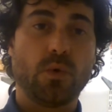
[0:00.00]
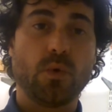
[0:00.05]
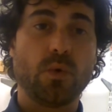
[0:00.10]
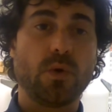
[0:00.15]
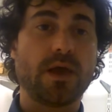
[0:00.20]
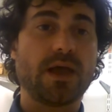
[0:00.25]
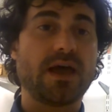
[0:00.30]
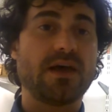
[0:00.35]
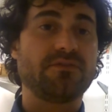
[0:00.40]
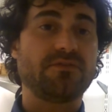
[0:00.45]

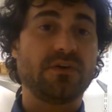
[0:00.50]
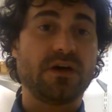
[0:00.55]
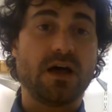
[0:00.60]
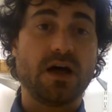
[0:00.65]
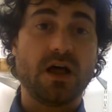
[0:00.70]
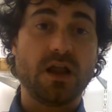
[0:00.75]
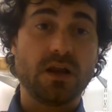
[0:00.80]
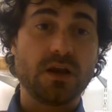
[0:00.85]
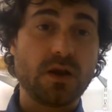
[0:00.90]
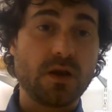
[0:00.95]
We have
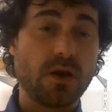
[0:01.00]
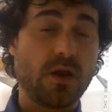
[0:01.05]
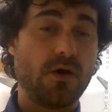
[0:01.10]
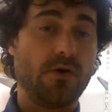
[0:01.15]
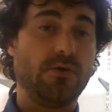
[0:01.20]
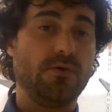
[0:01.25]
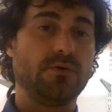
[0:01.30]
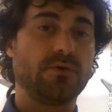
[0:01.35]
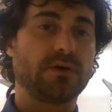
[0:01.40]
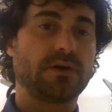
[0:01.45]
a
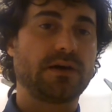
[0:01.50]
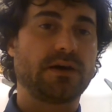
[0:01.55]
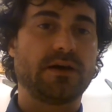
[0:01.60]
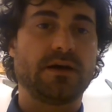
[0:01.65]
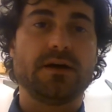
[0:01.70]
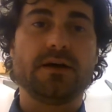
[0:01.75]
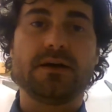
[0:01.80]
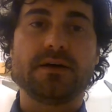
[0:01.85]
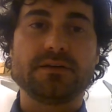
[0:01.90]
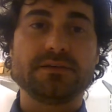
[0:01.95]
long
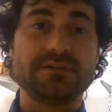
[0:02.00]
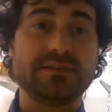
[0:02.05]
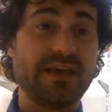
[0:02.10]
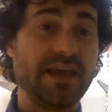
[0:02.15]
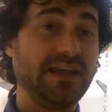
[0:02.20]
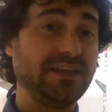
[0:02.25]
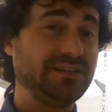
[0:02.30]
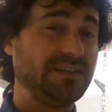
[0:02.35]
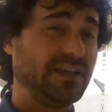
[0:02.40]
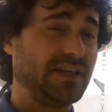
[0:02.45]

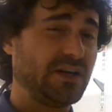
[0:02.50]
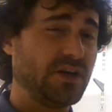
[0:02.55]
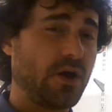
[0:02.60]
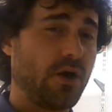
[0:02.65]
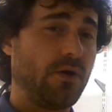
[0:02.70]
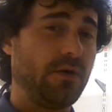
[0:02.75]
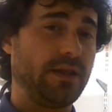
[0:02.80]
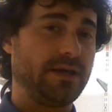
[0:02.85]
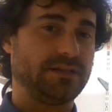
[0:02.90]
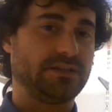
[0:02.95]
dated
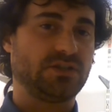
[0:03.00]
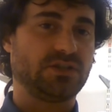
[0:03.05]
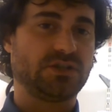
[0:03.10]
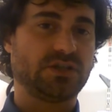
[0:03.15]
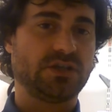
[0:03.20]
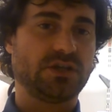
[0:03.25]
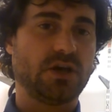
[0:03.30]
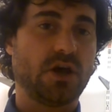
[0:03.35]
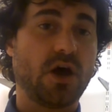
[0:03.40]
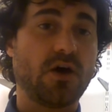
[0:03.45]

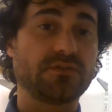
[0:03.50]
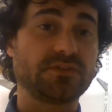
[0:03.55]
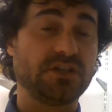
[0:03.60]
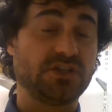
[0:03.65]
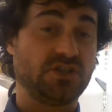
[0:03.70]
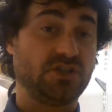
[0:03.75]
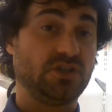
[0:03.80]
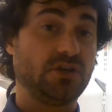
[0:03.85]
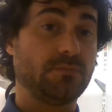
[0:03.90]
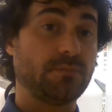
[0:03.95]
knowledge of the
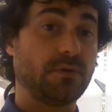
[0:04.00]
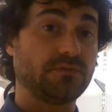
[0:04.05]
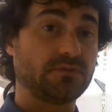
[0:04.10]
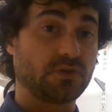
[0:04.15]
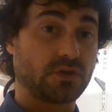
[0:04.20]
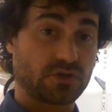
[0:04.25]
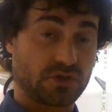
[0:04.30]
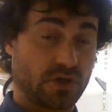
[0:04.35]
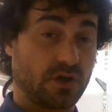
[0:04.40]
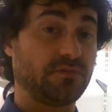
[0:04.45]
genome of
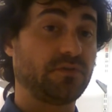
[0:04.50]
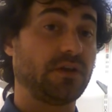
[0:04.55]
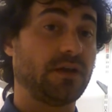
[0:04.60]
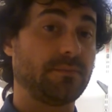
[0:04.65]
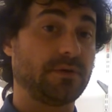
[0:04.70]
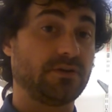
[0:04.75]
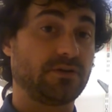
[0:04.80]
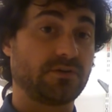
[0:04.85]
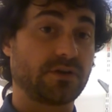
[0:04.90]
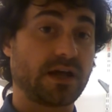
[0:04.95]
Drosophila
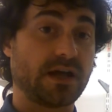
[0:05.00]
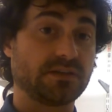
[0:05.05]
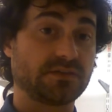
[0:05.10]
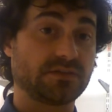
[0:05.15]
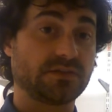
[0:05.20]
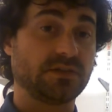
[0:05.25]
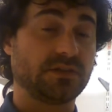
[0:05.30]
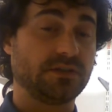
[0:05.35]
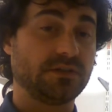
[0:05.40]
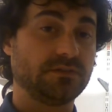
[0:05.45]

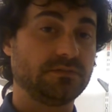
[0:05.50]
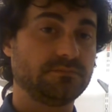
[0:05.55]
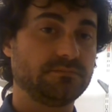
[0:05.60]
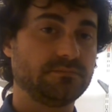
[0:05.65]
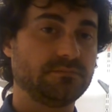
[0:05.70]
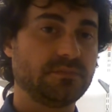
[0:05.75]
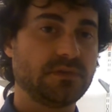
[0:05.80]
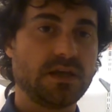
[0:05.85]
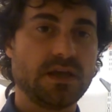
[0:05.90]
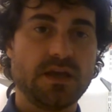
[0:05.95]

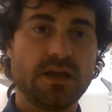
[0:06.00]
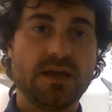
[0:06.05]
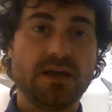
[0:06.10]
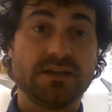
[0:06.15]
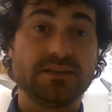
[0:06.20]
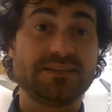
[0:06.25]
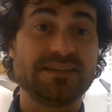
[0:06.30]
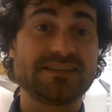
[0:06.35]
melanogaster.